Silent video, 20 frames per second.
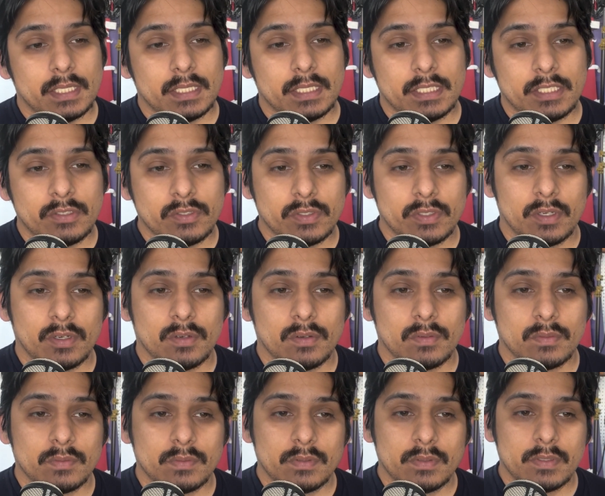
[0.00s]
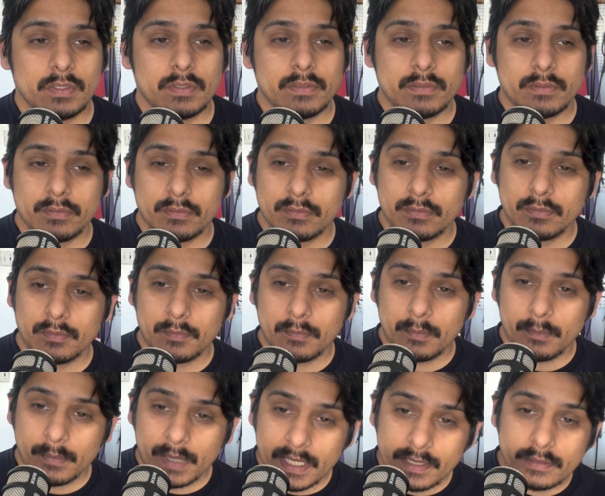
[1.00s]
you
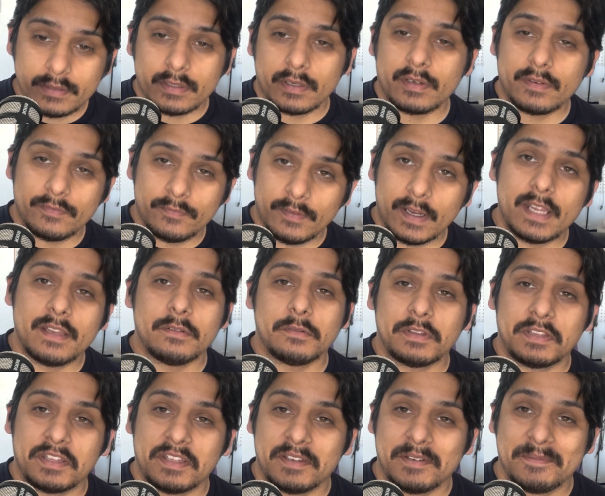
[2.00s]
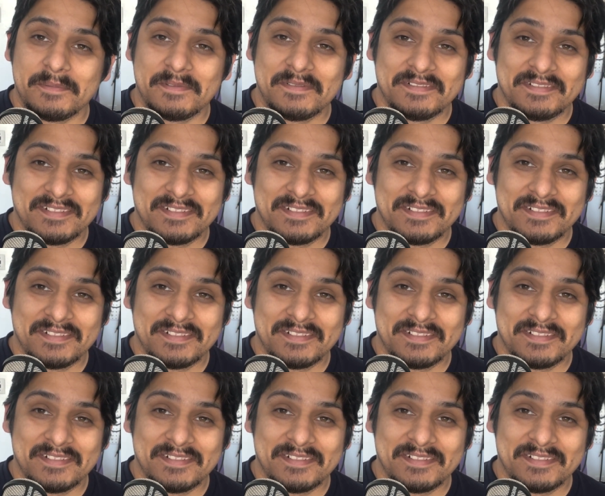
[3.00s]
might start a fight with him.